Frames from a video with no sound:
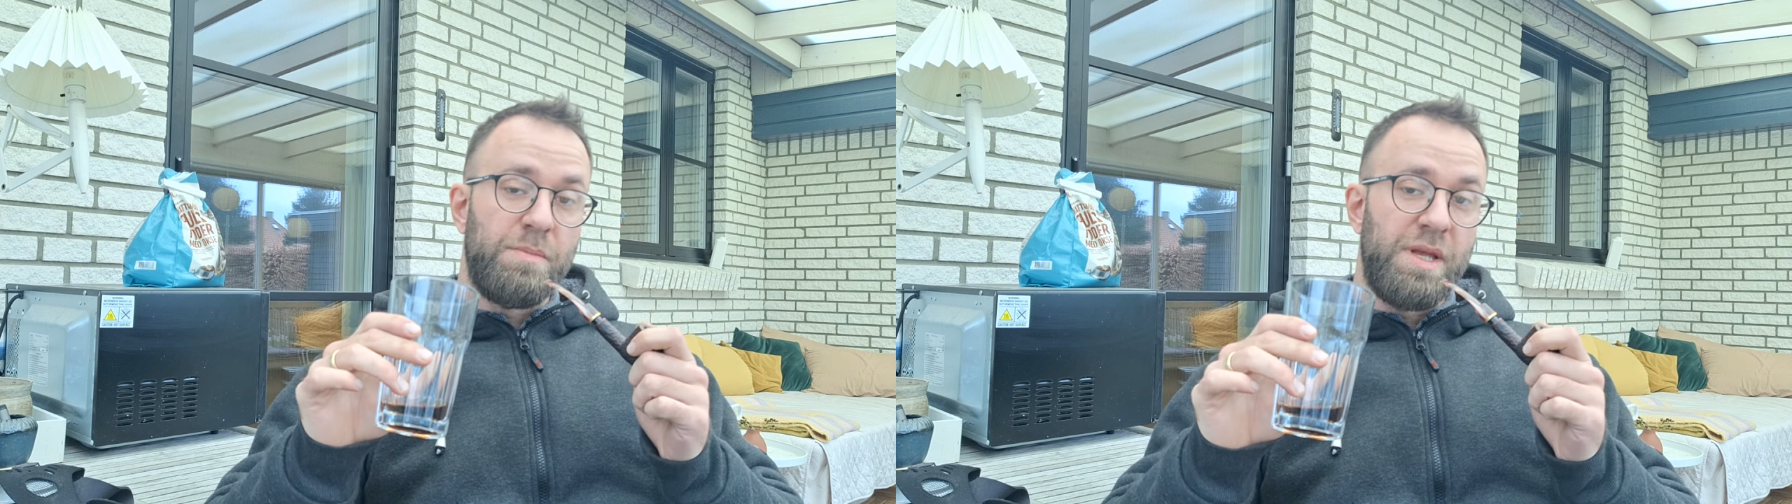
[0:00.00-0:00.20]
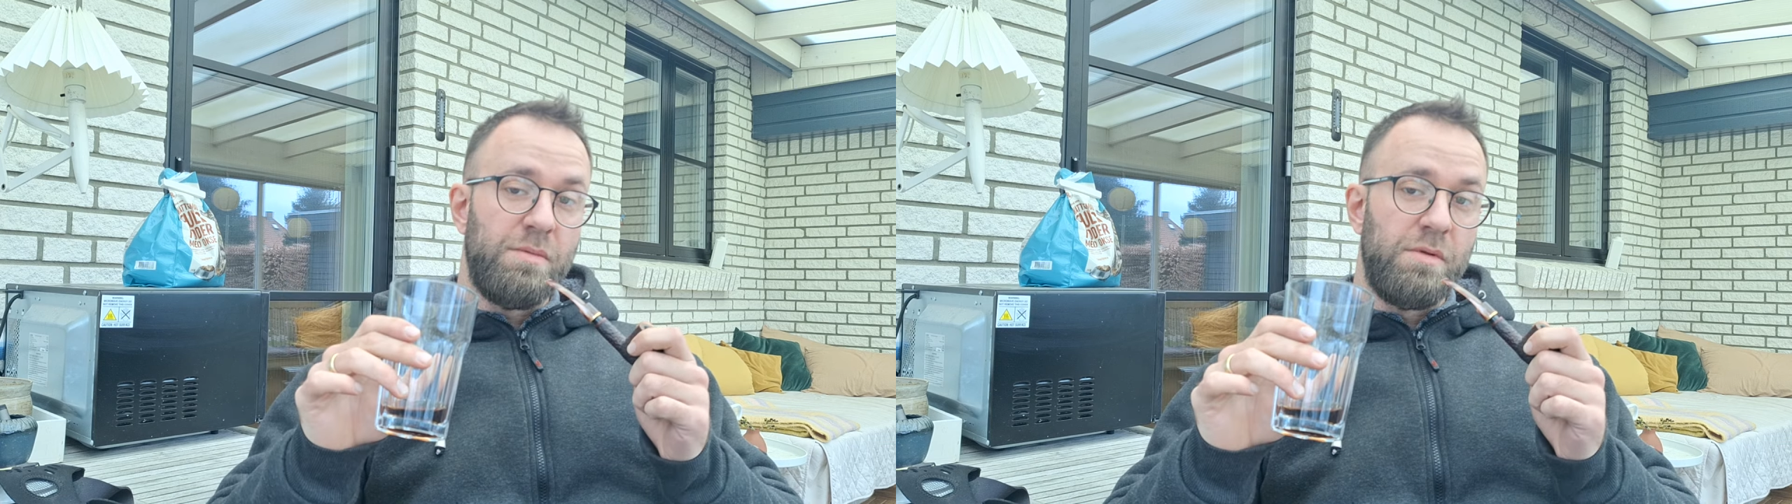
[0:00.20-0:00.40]

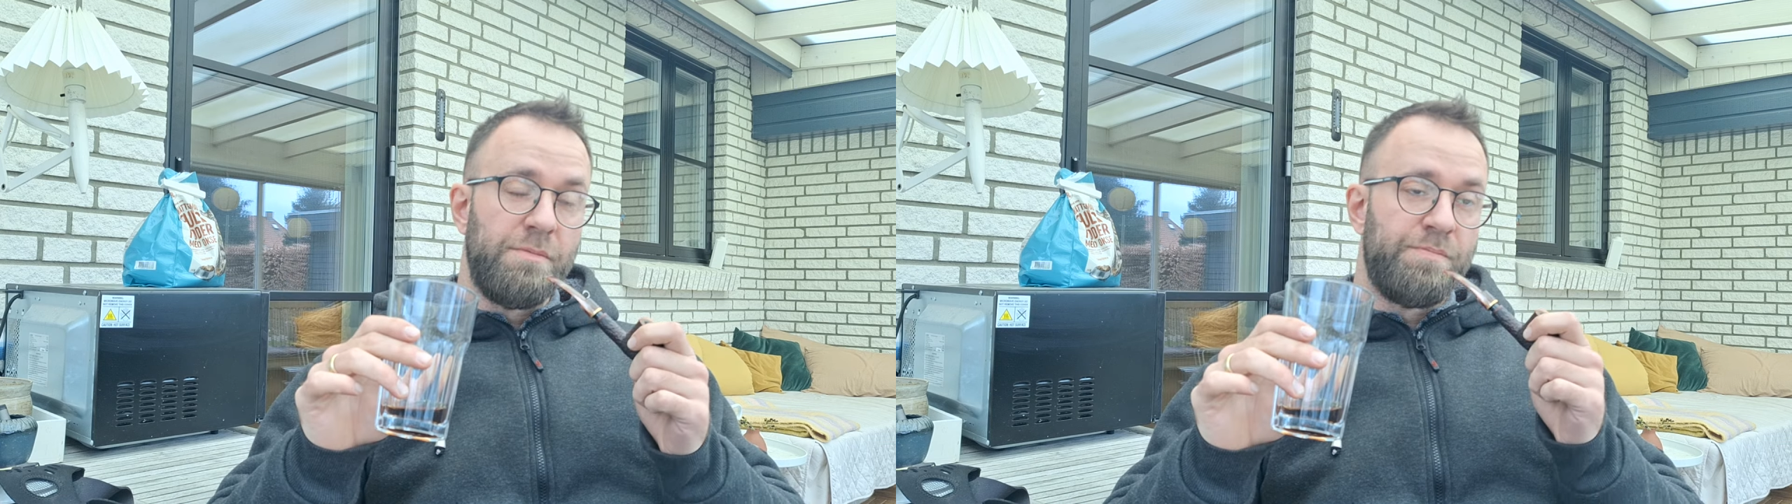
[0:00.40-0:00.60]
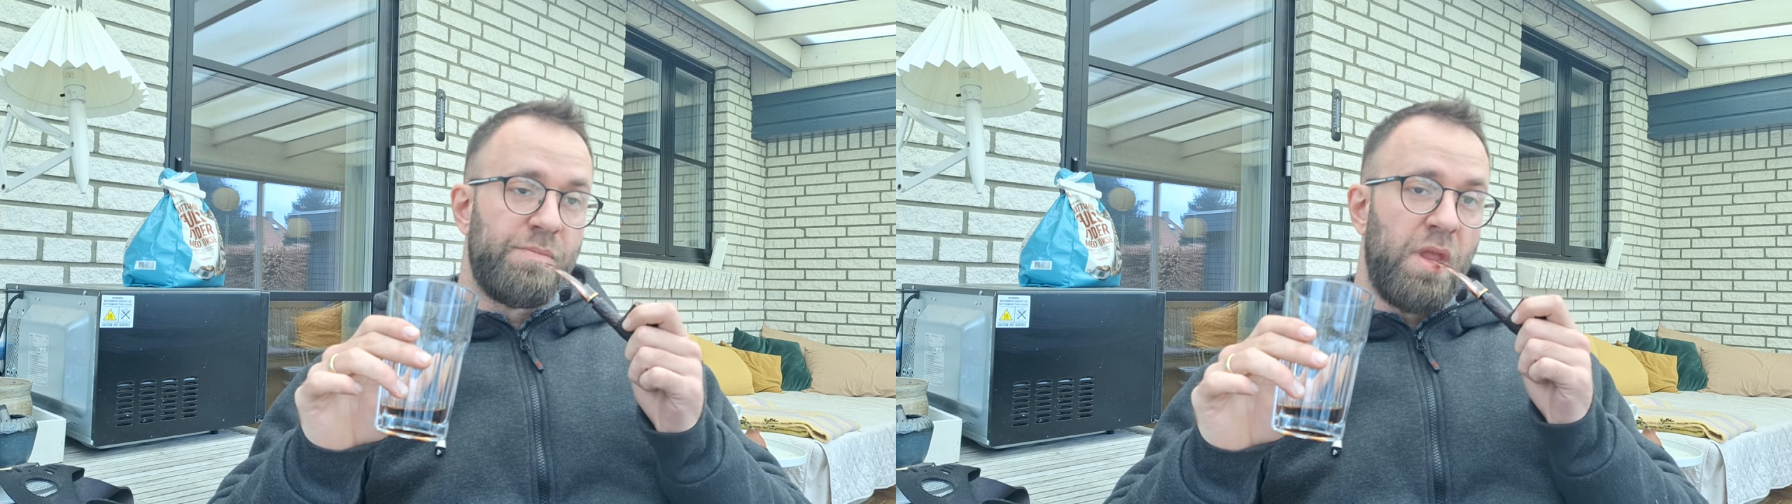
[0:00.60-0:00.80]
people
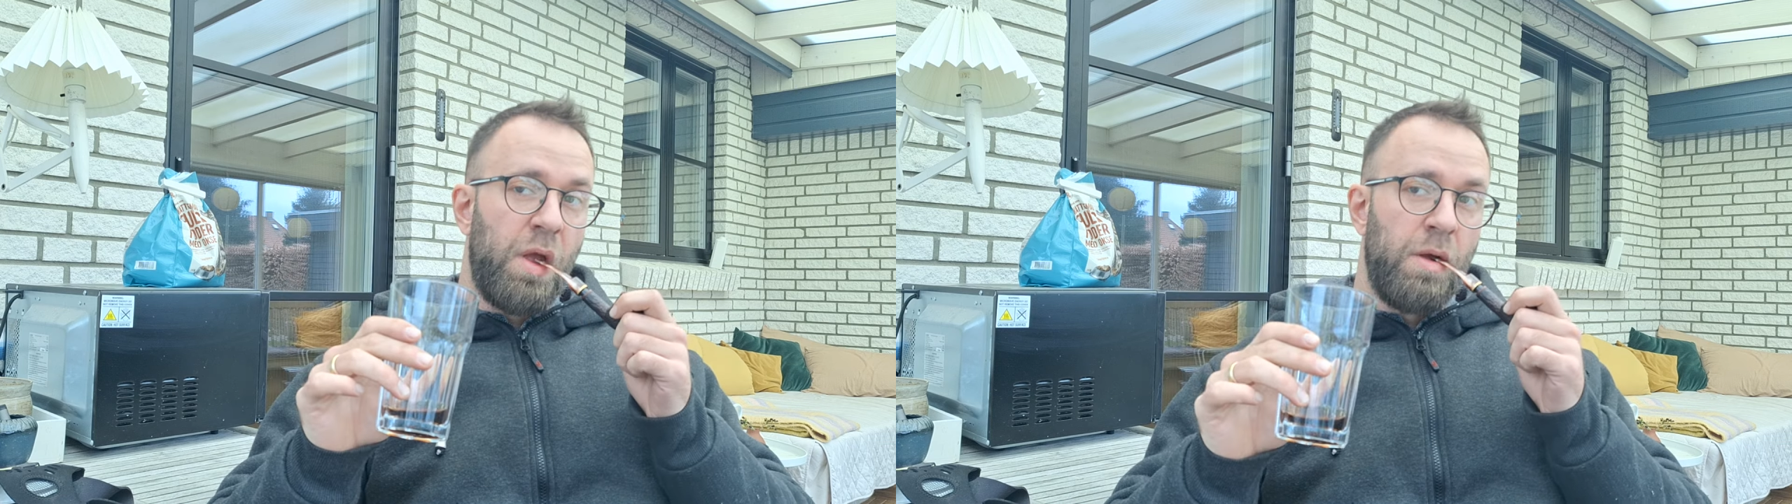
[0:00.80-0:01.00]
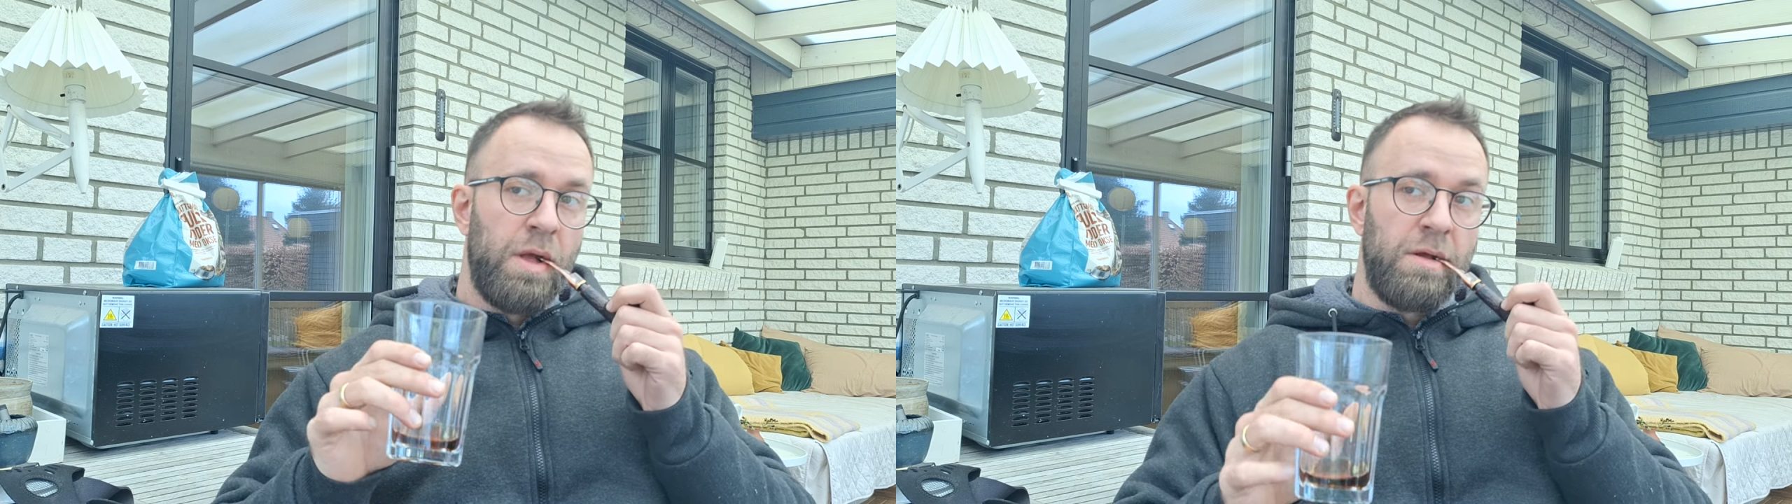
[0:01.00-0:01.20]

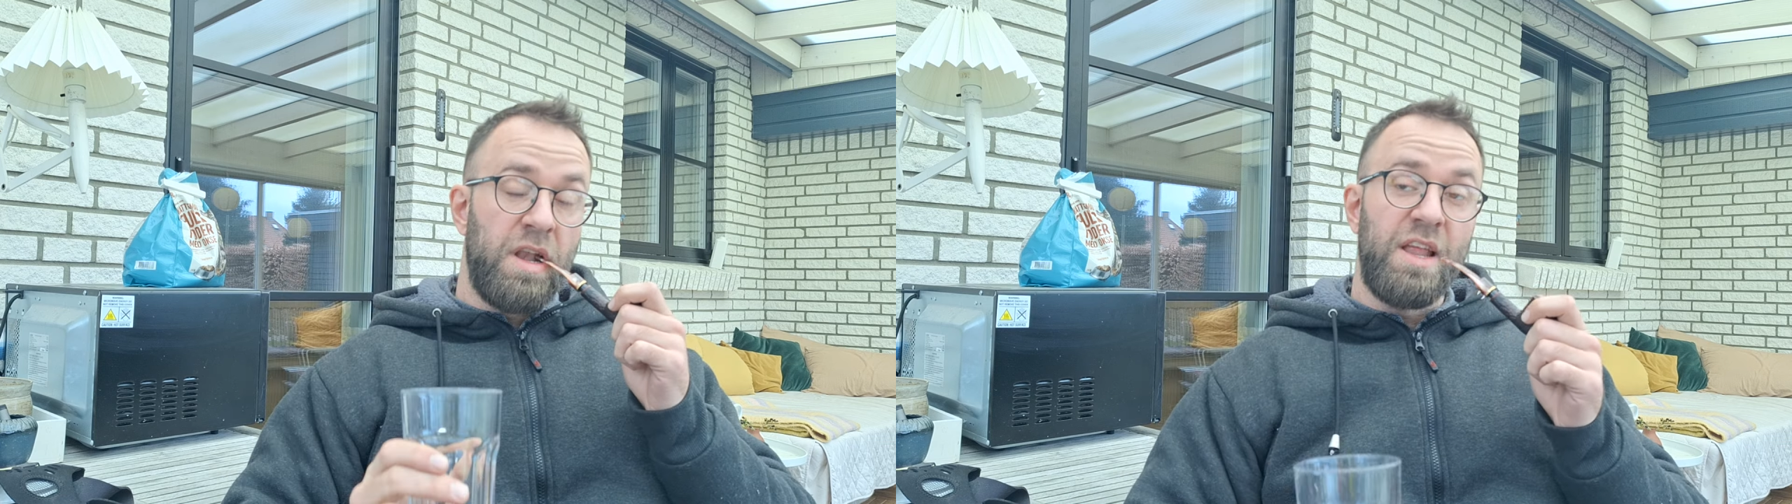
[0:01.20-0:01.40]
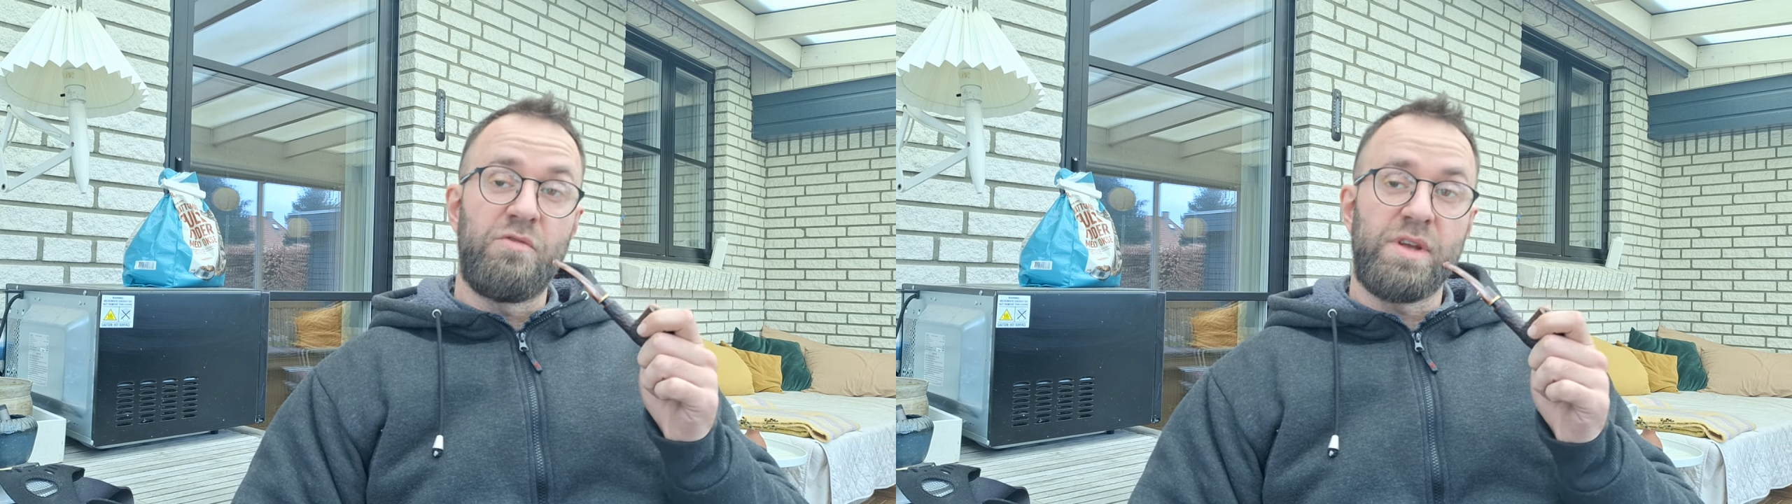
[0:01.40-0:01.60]

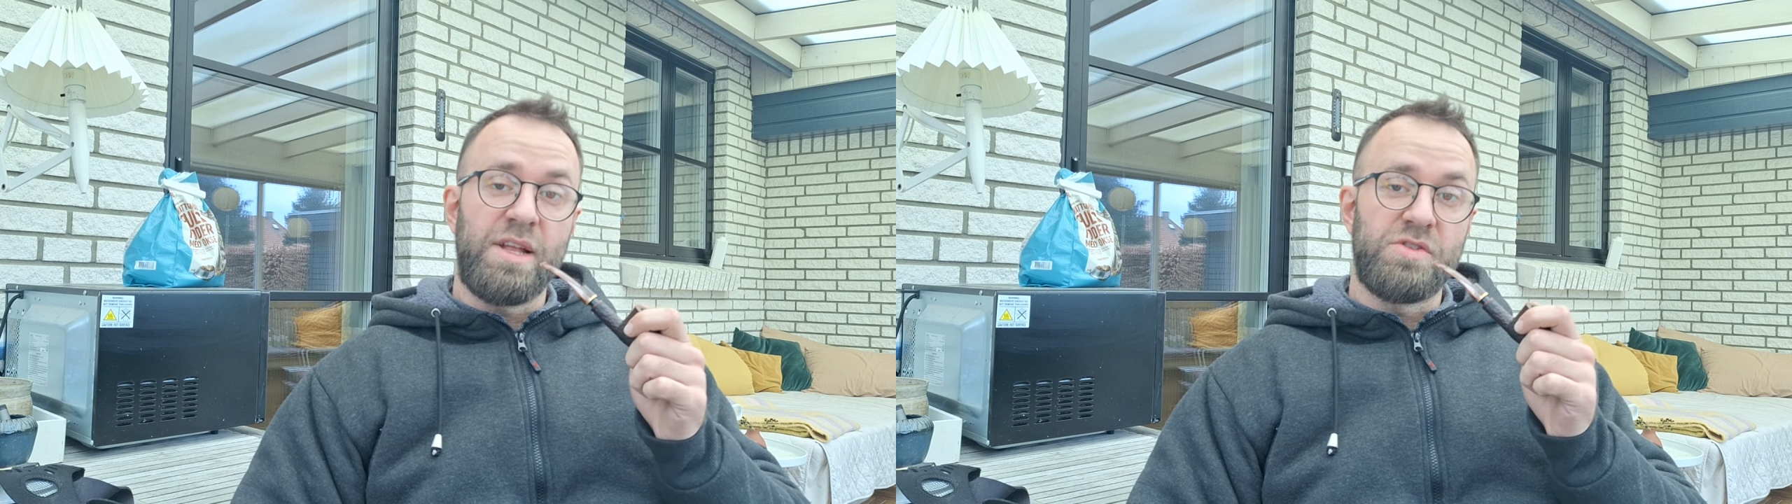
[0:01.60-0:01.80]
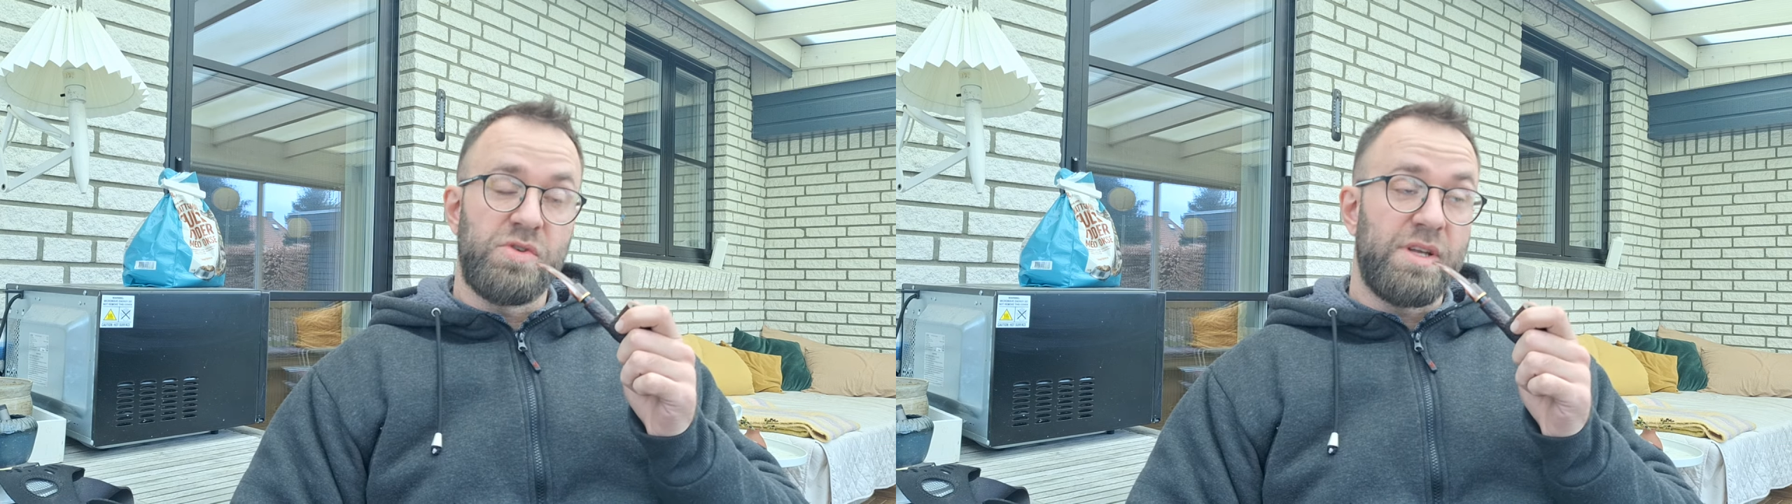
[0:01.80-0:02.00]
never
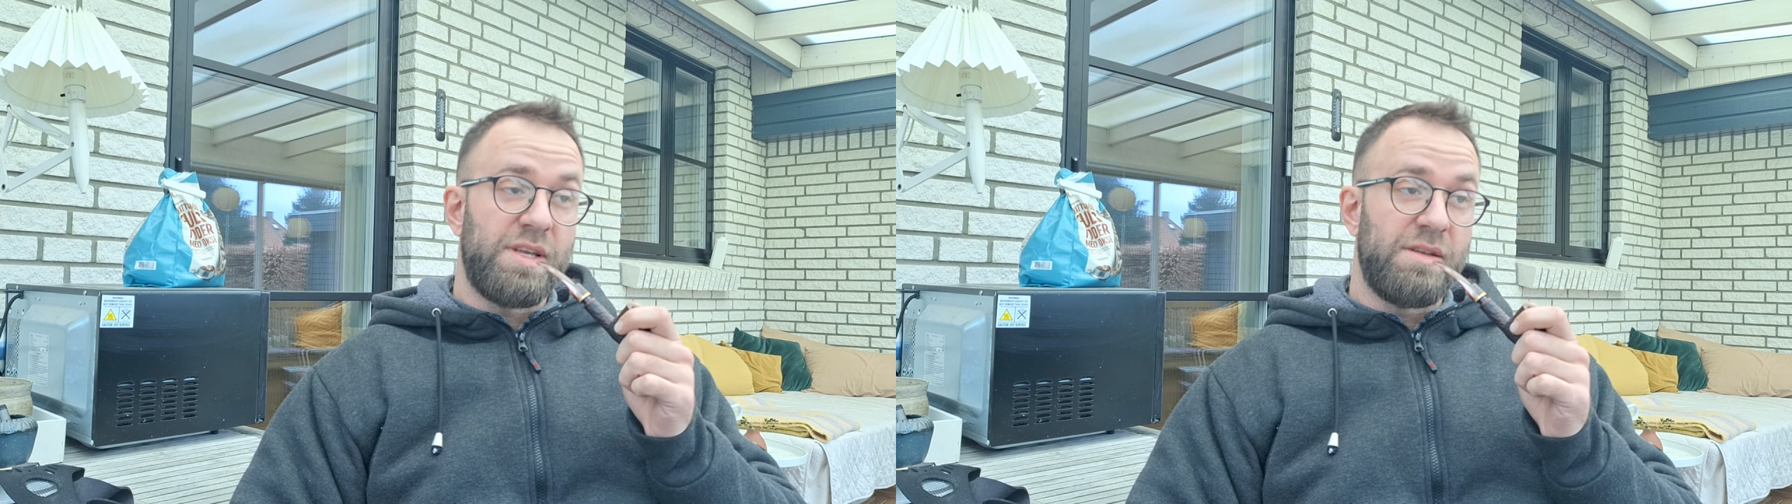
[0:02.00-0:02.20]
get to